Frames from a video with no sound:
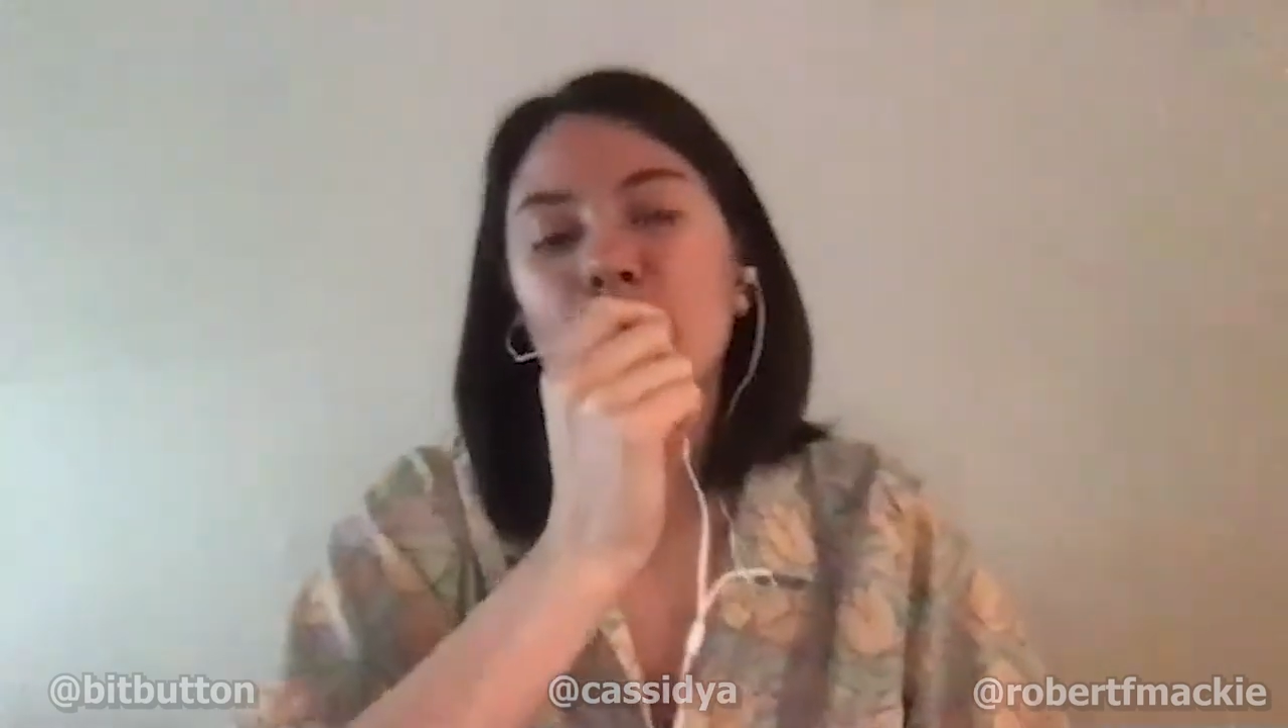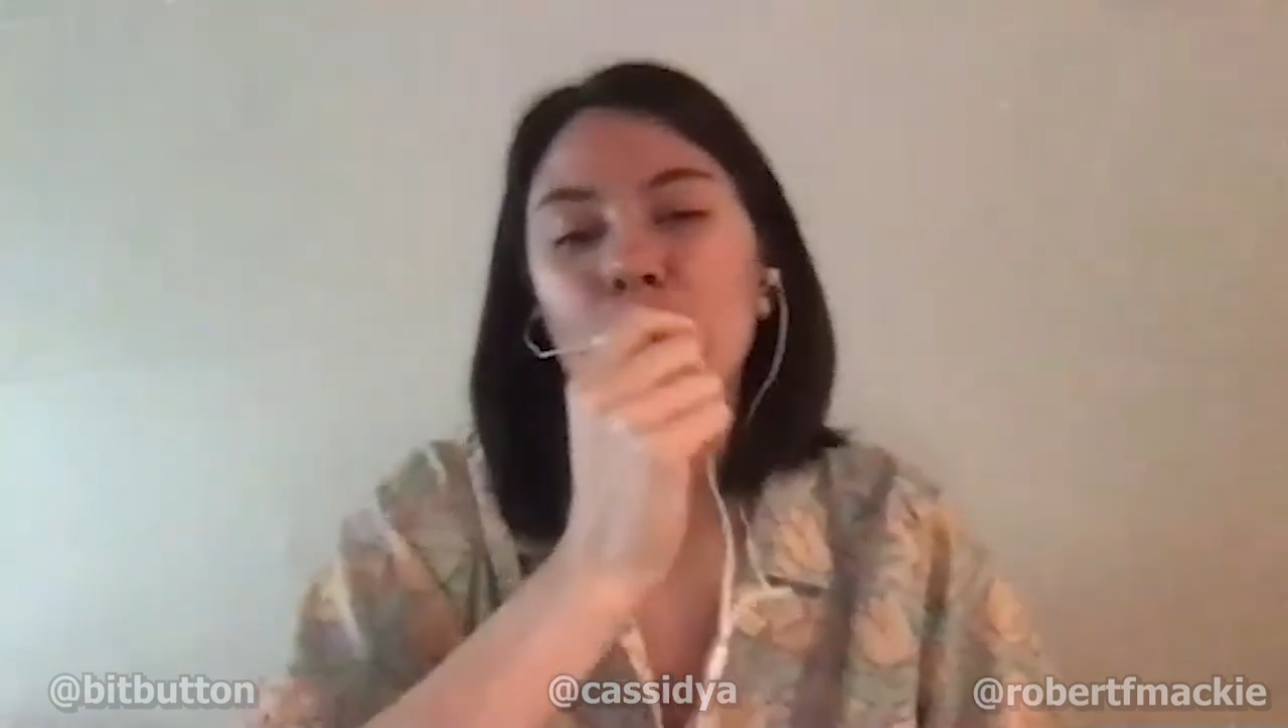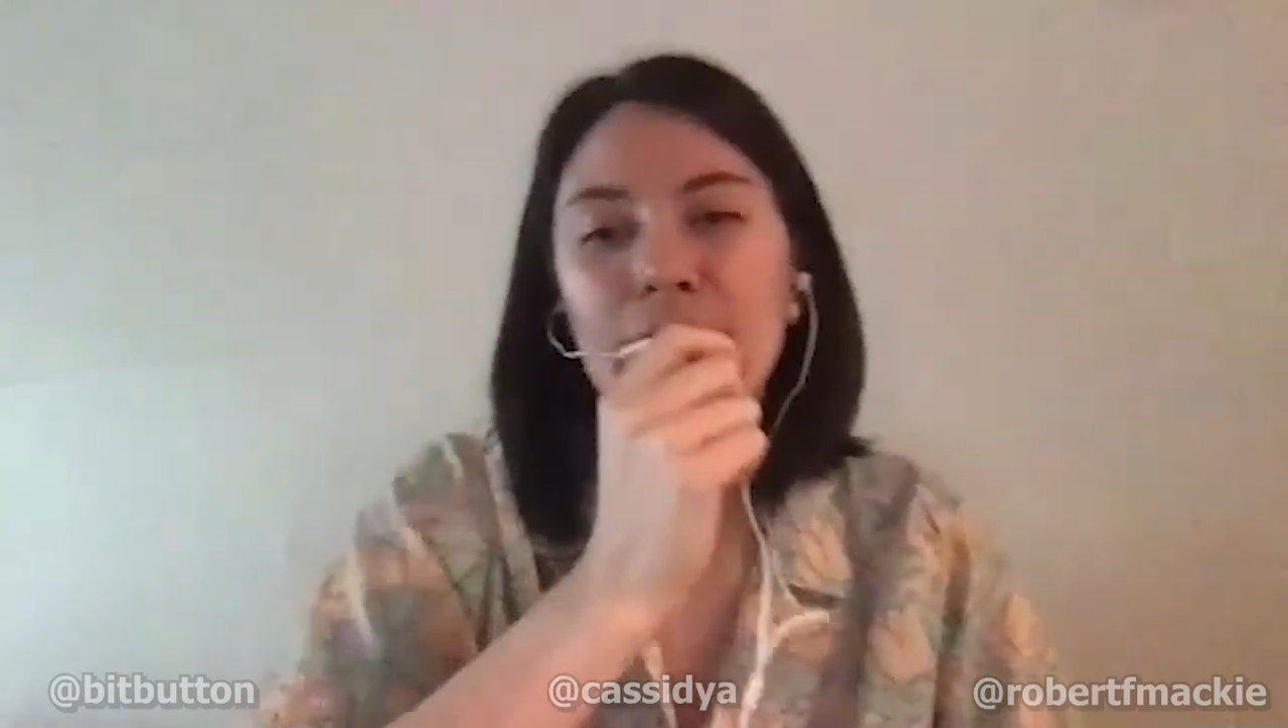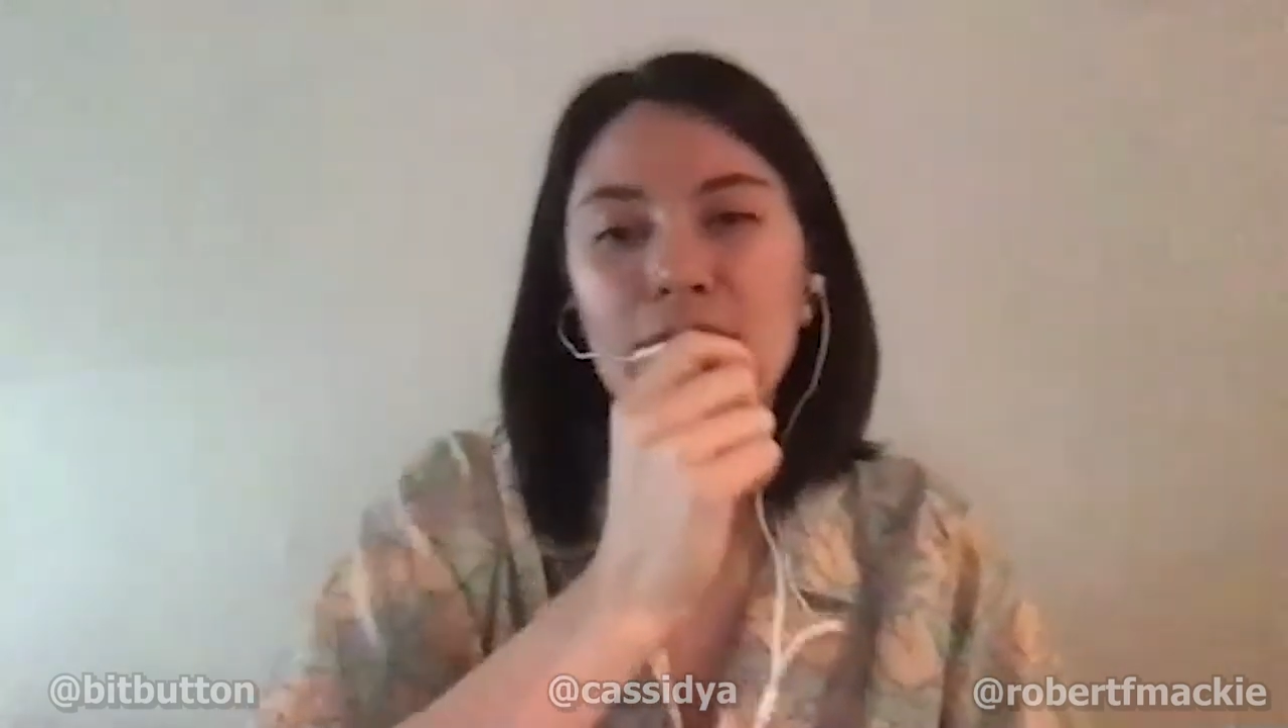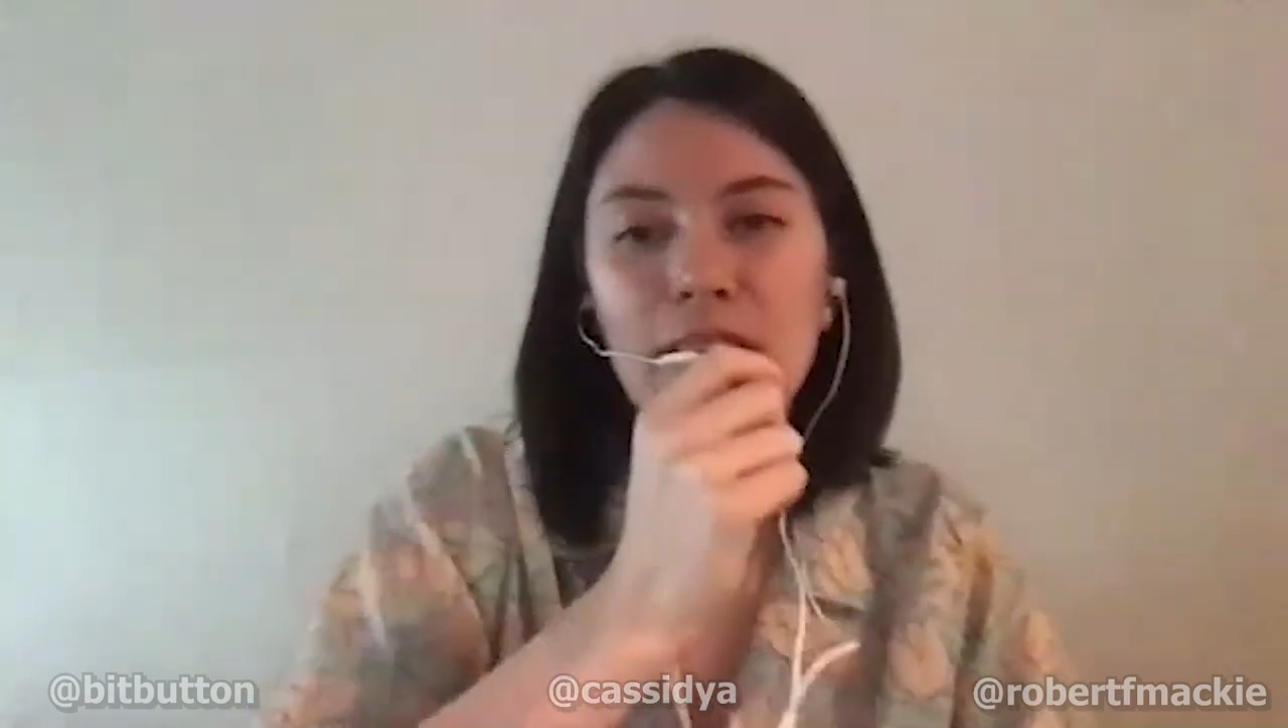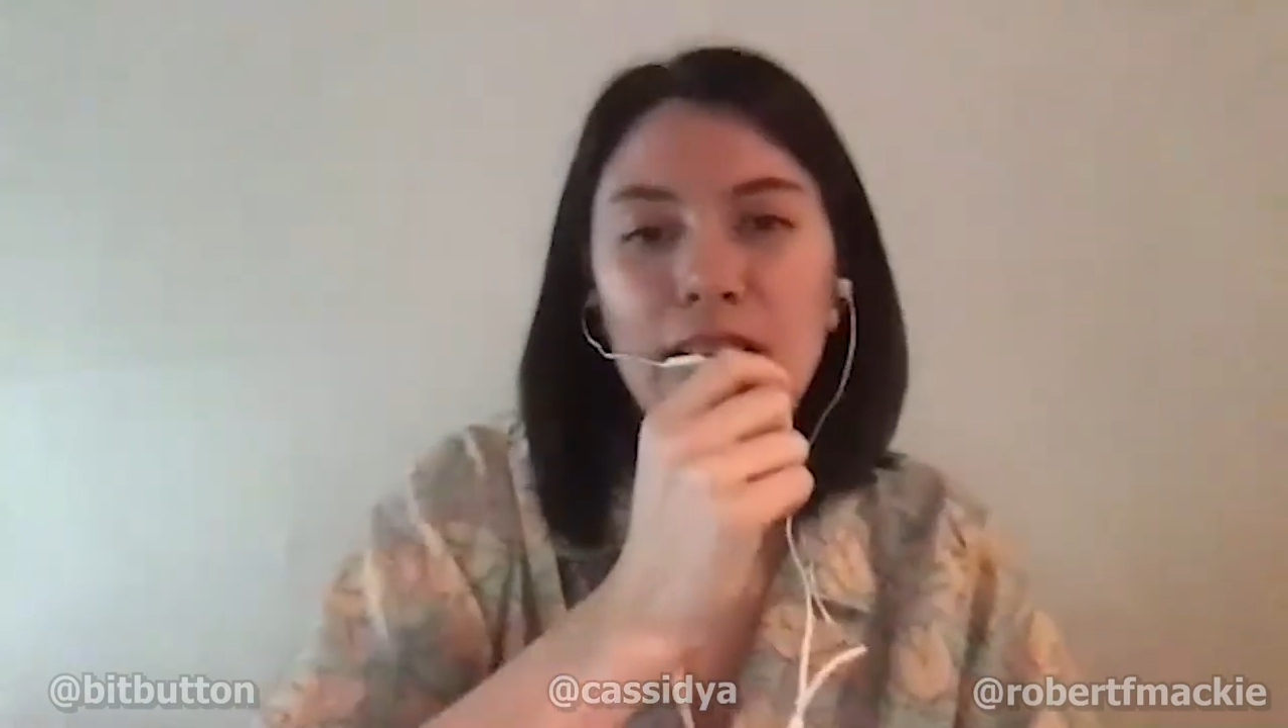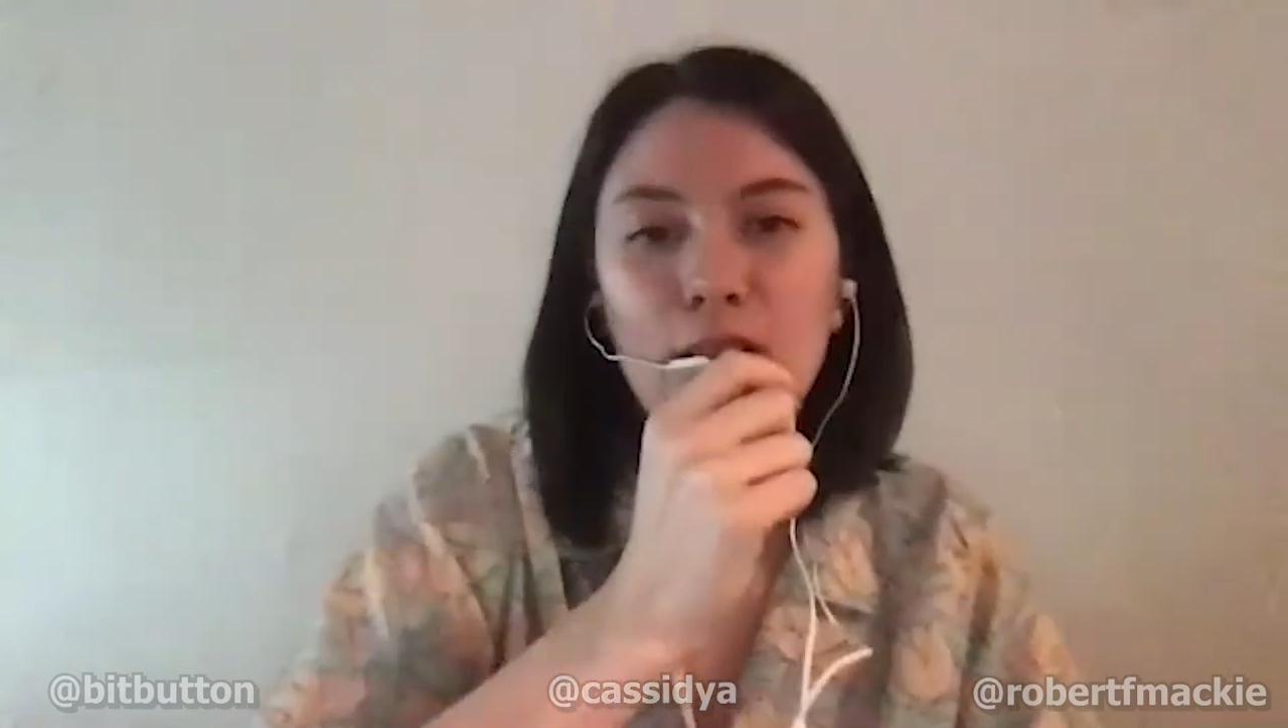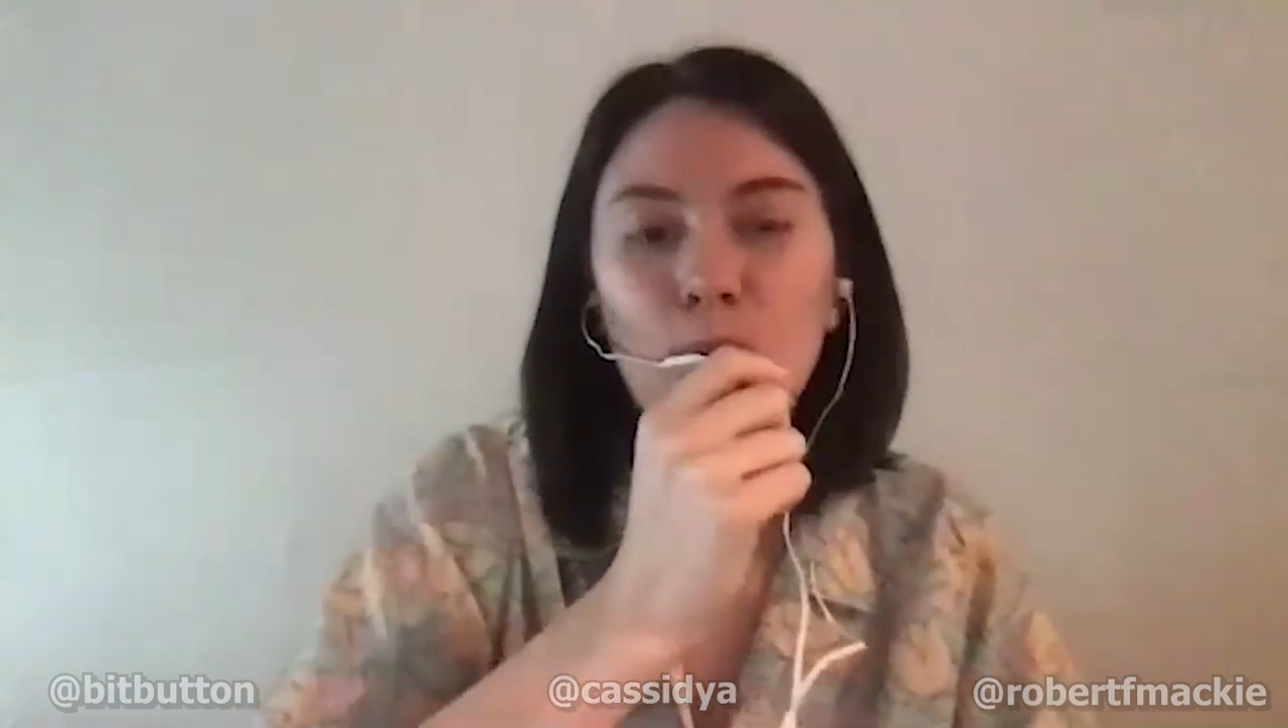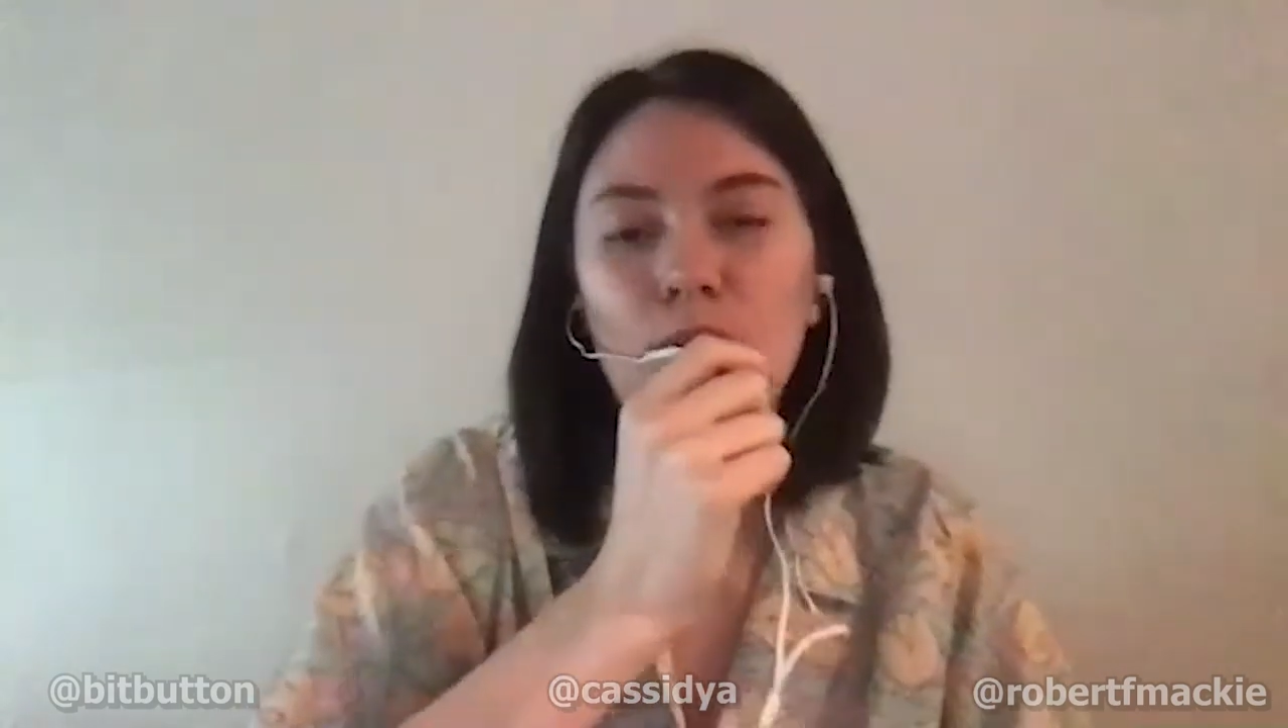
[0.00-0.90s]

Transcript: Especially the